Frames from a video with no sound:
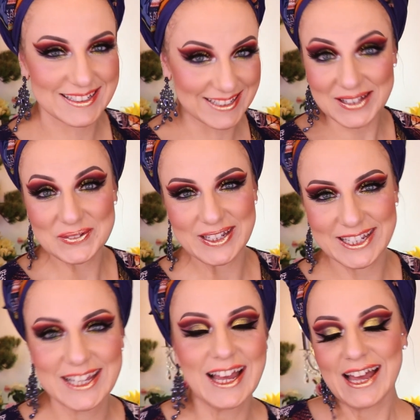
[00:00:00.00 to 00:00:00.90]
Shall
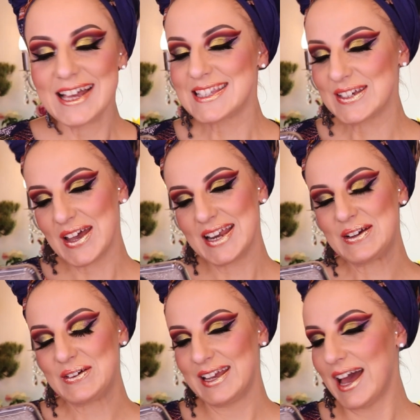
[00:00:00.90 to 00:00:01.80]
we? So
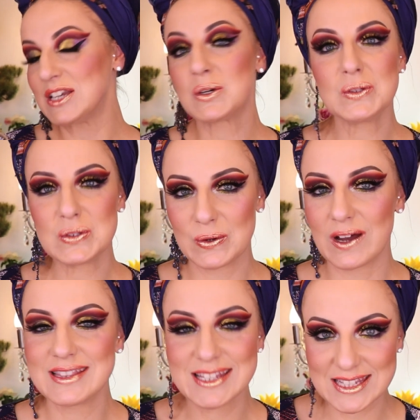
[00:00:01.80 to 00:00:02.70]
anyway, I told you,
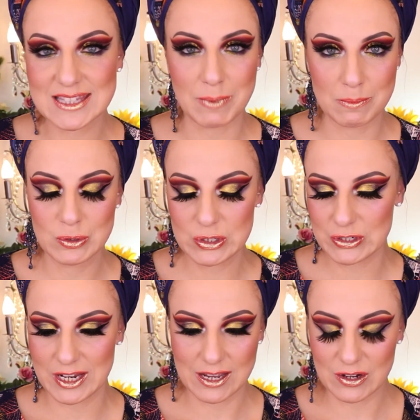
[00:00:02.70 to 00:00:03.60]
this is my mood
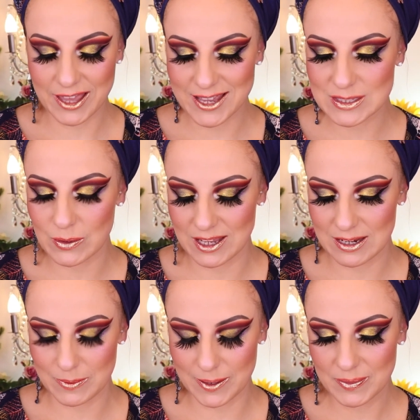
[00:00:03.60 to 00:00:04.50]
today, okay? So
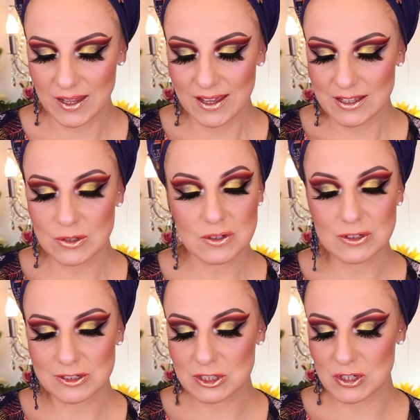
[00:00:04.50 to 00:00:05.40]
anyway,
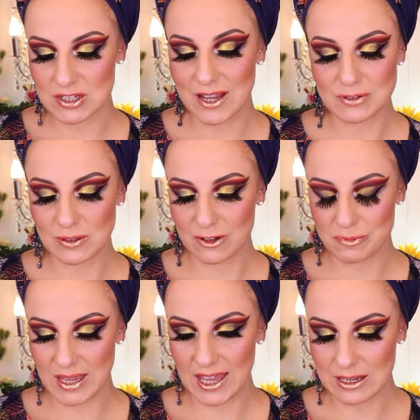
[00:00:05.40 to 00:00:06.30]
you'll just have to
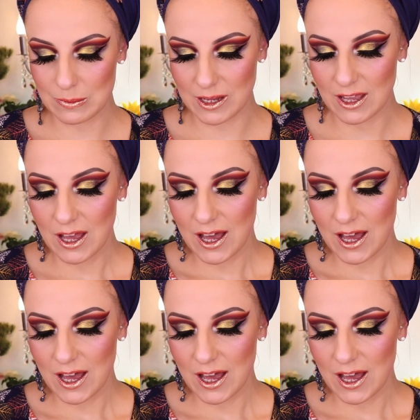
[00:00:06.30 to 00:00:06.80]
love me anyway.